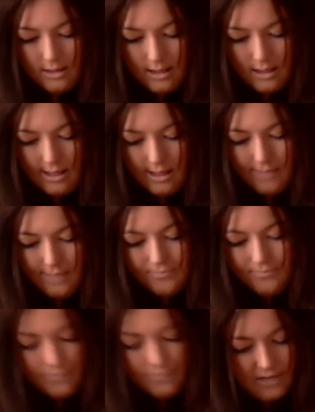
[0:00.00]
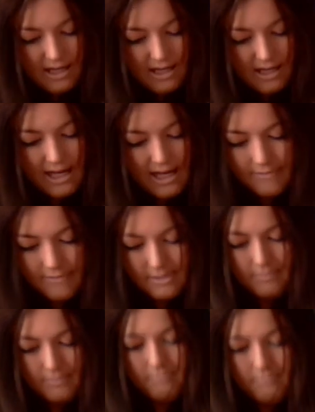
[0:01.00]
I have
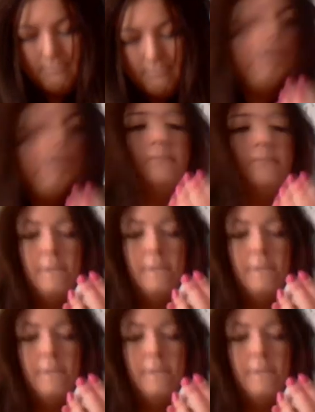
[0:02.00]
some lip